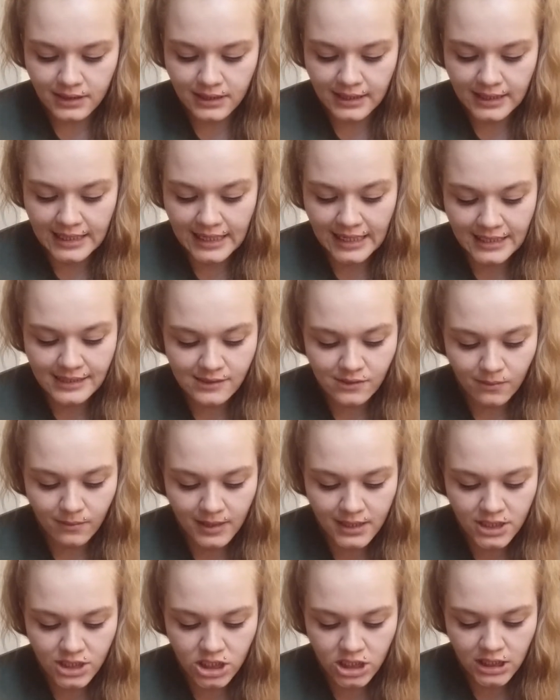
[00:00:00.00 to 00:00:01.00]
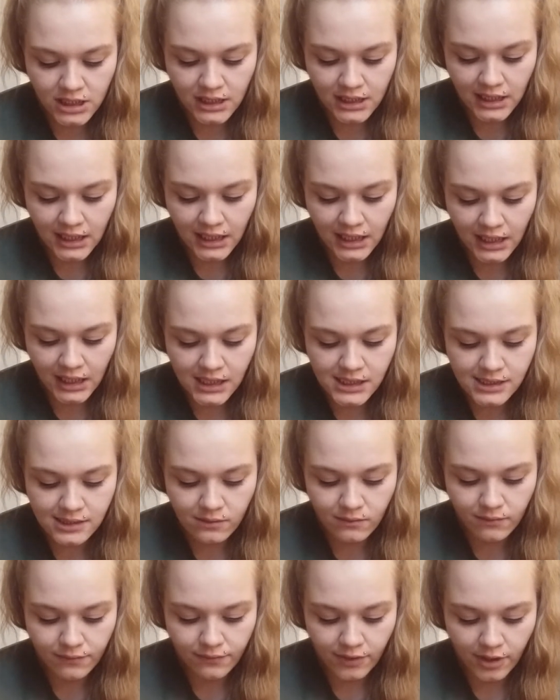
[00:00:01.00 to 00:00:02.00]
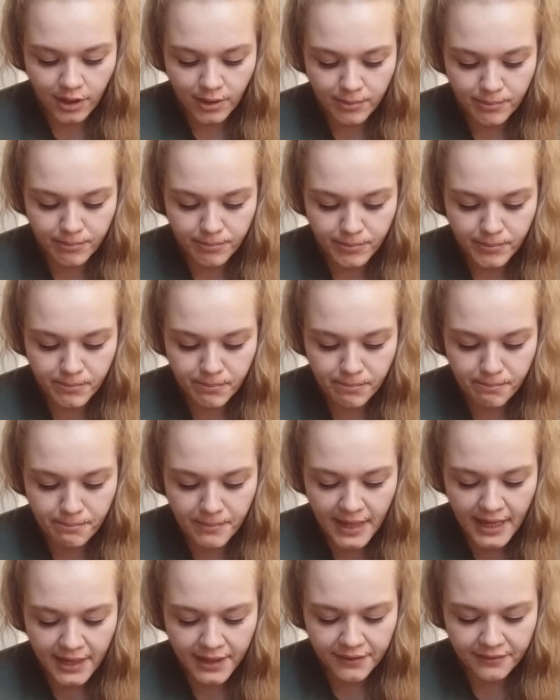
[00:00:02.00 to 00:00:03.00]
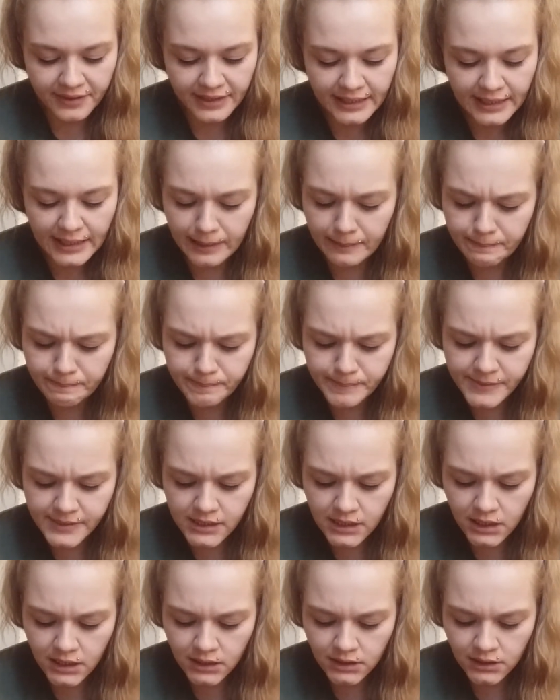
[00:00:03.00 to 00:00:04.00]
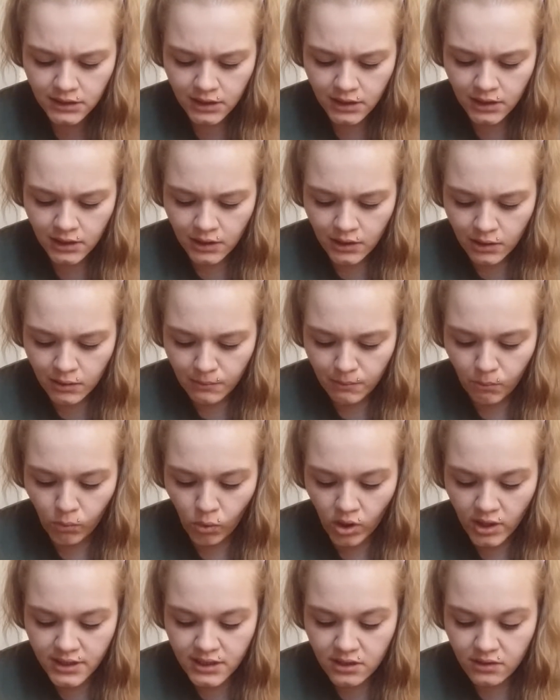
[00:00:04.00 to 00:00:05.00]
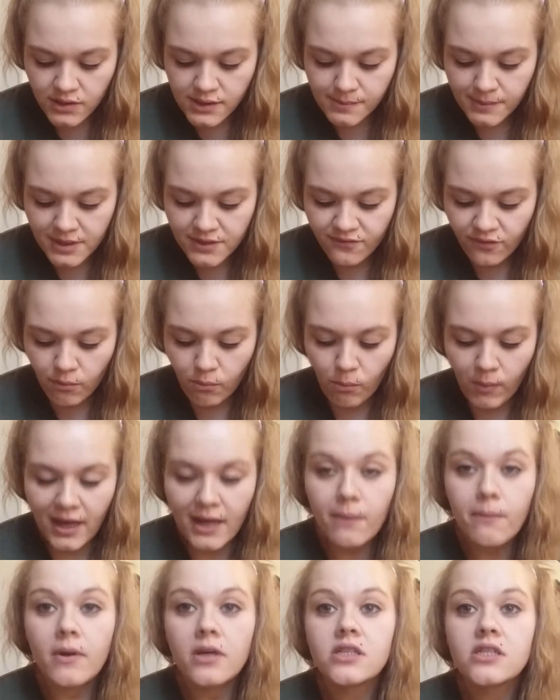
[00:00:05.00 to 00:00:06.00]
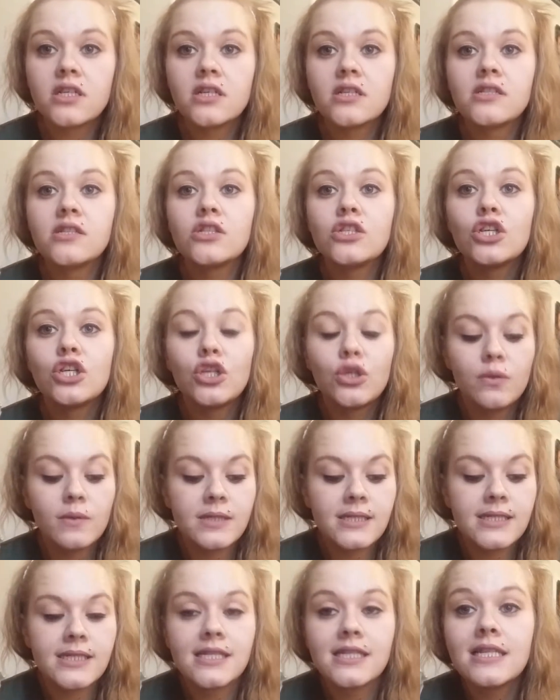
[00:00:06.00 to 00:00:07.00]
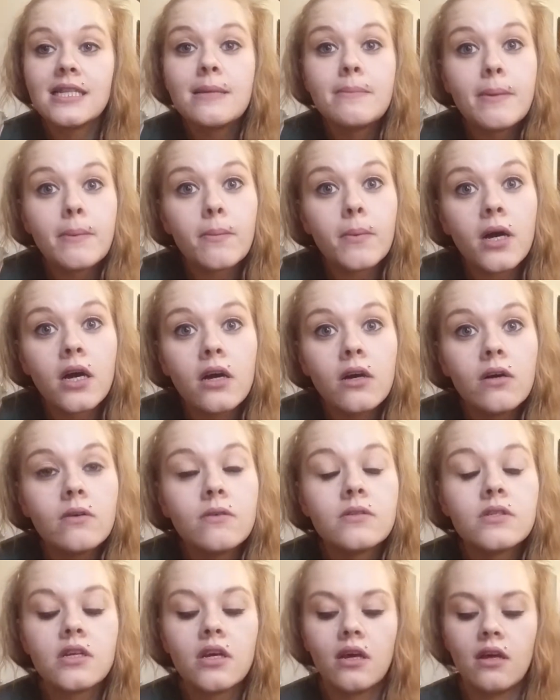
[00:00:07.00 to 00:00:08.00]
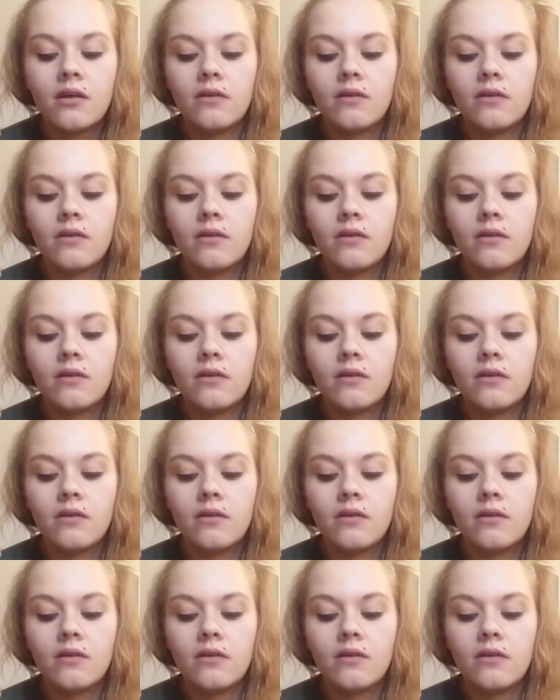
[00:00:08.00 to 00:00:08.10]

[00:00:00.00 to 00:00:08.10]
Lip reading: The last question is from Mary Gibson. Why did I switch from Weight Watchers to Slimming World?